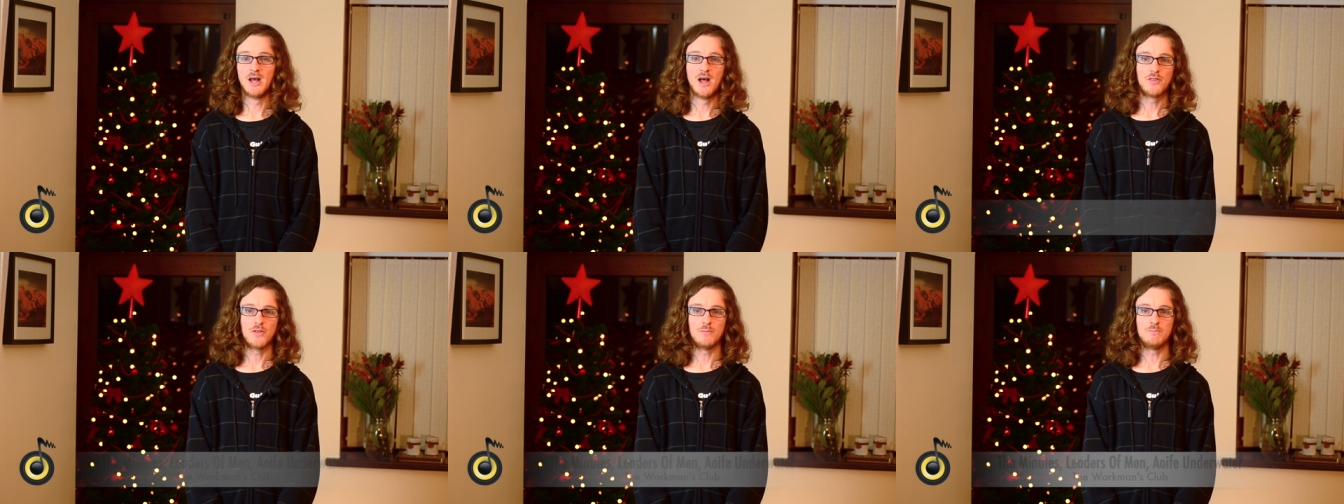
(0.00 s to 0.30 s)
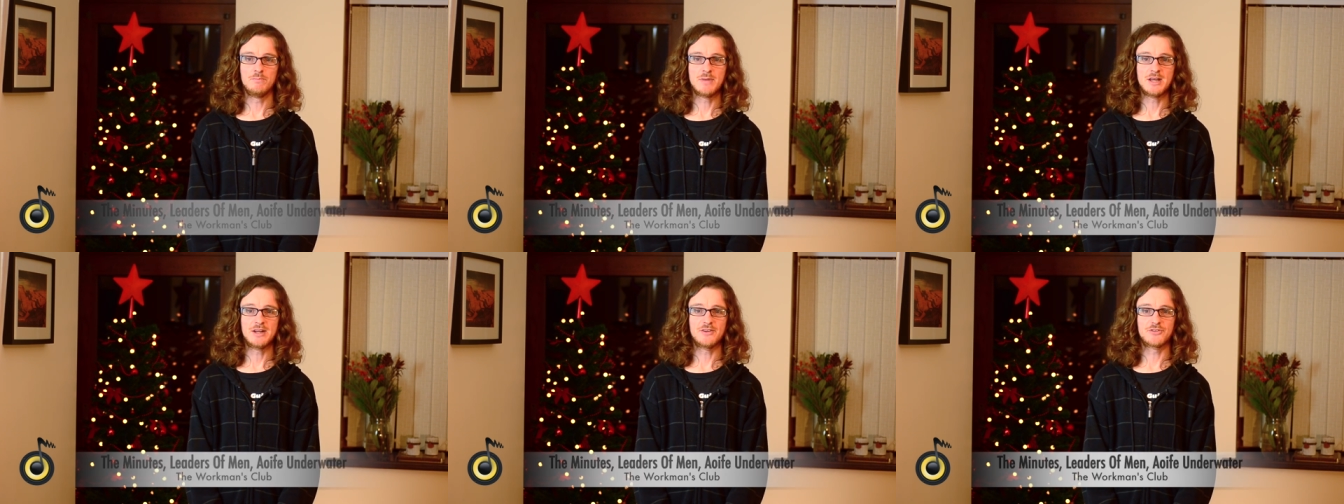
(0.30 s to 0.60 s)
The
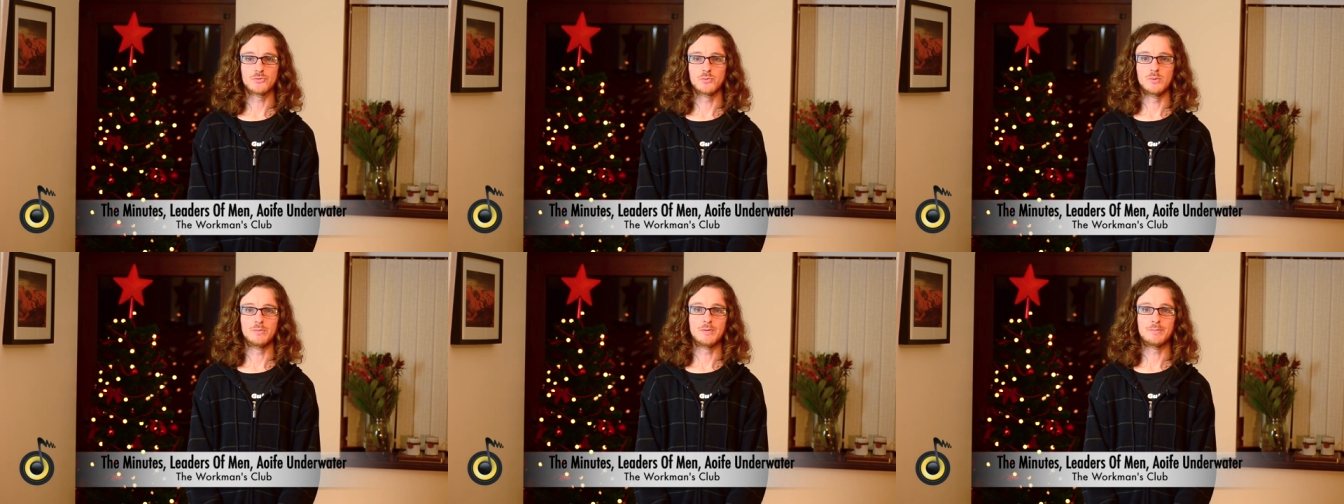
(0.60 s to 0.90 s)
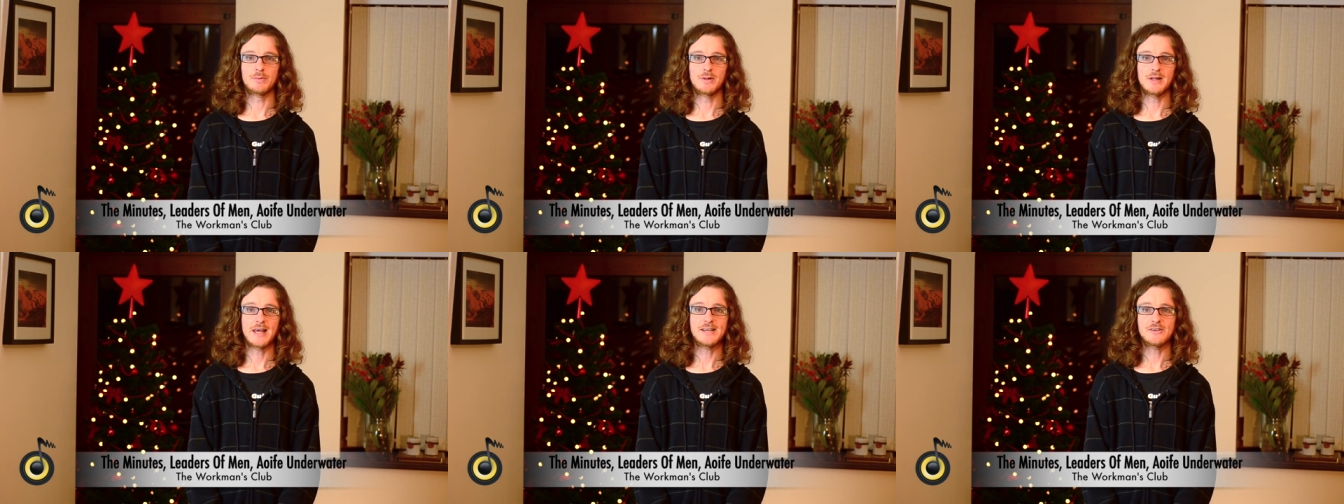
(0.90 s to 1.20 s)
Minutes will be
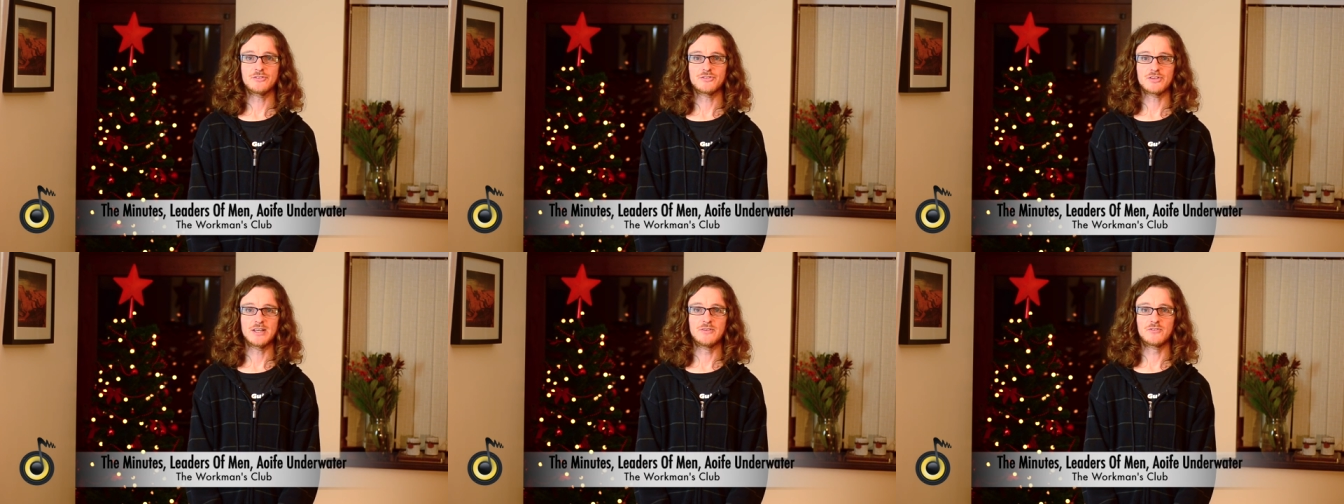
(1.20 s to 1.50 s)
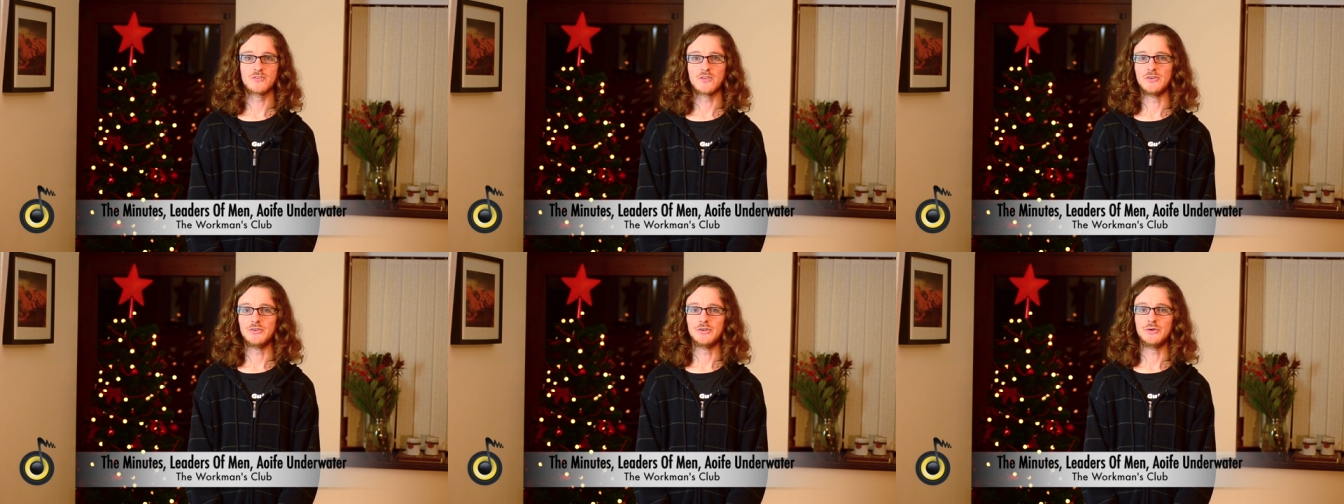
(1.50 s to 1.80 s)
playing us
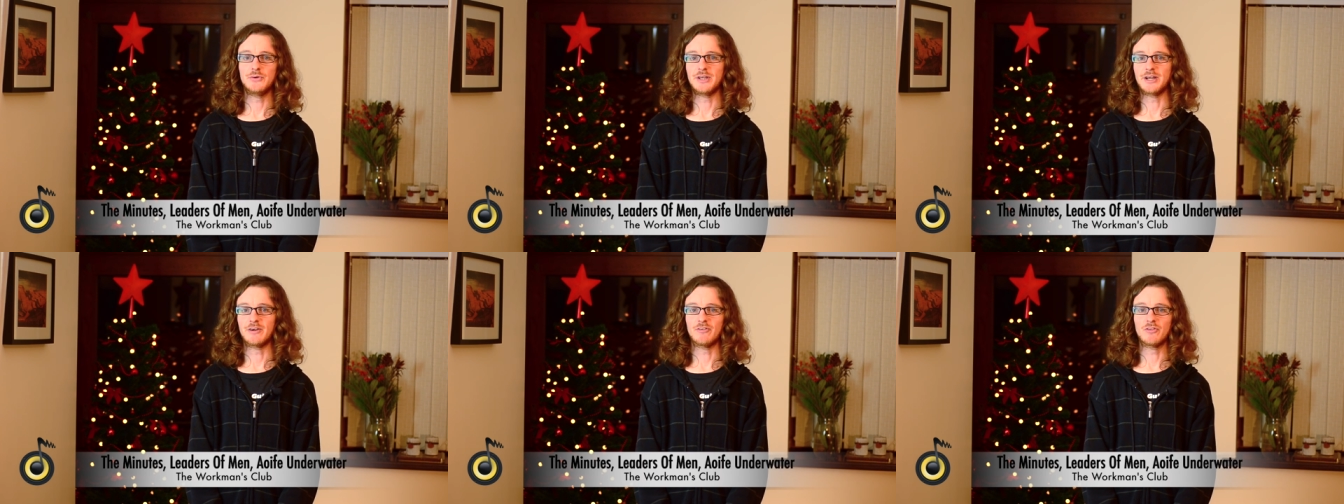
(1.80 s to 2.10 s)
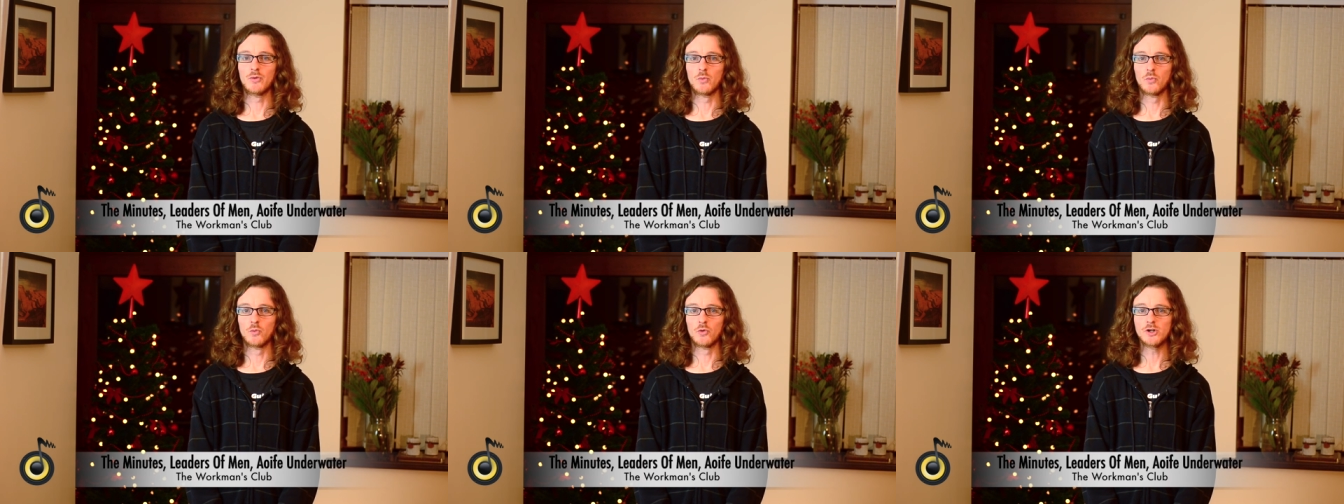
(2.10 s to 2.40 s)
into the new year in
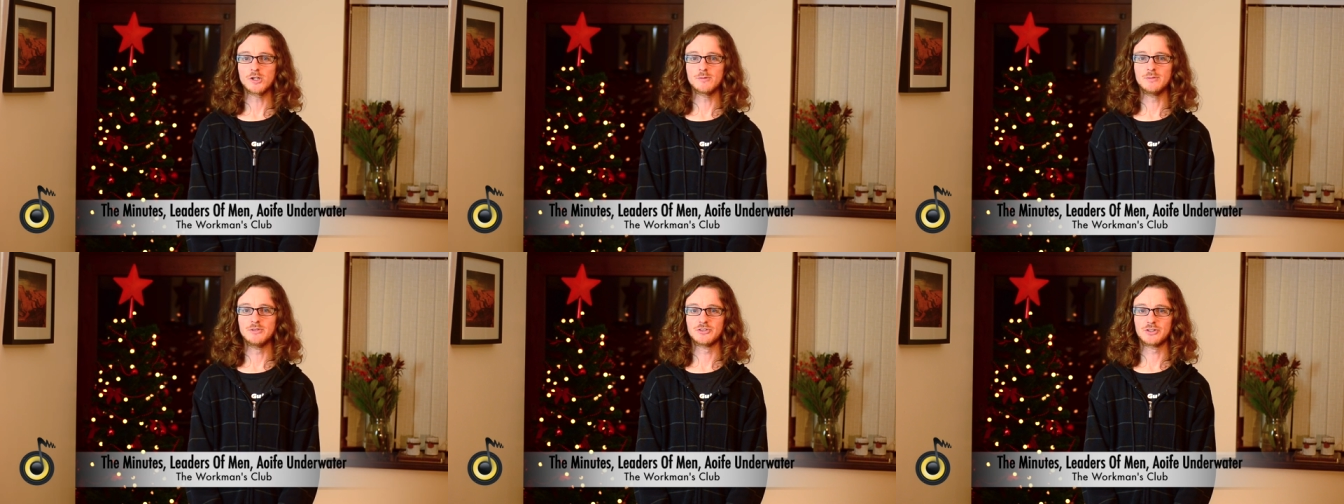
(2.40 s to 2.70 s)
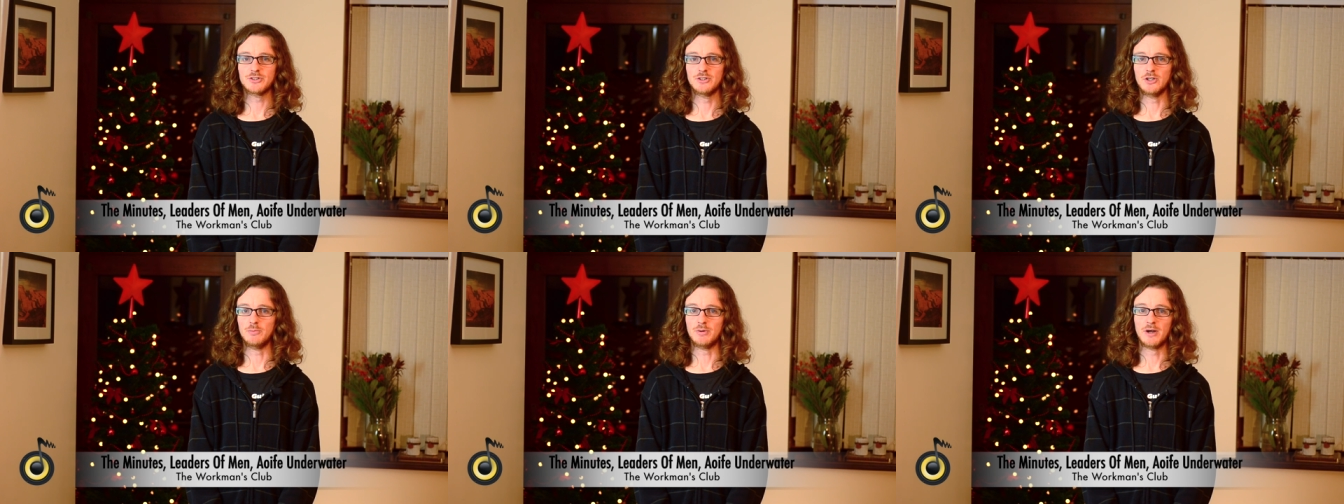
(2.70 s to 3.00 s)
the Workman's
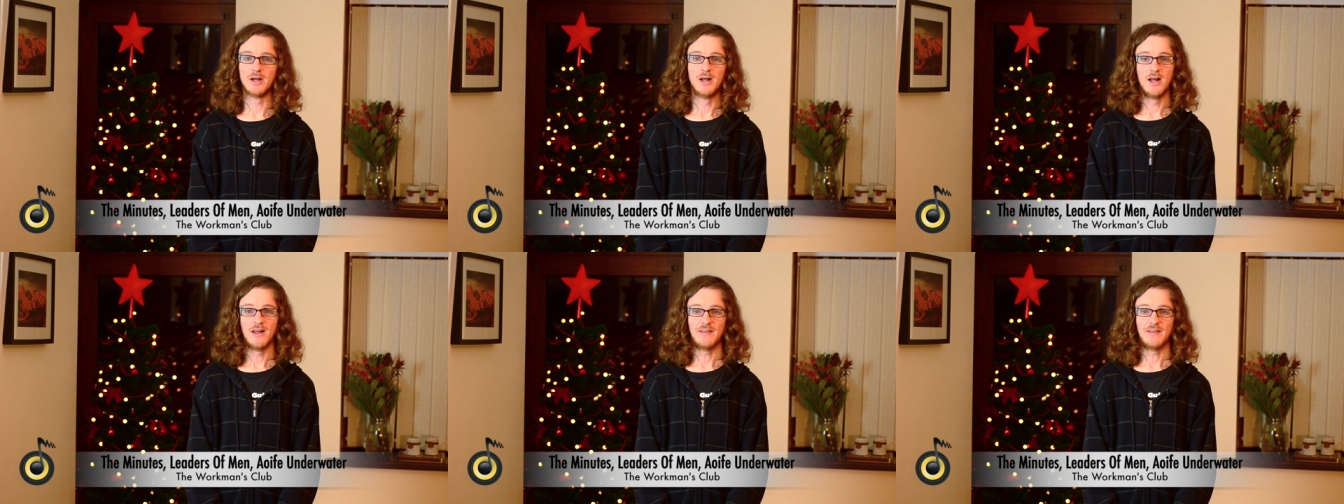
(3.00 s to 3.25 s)
Club,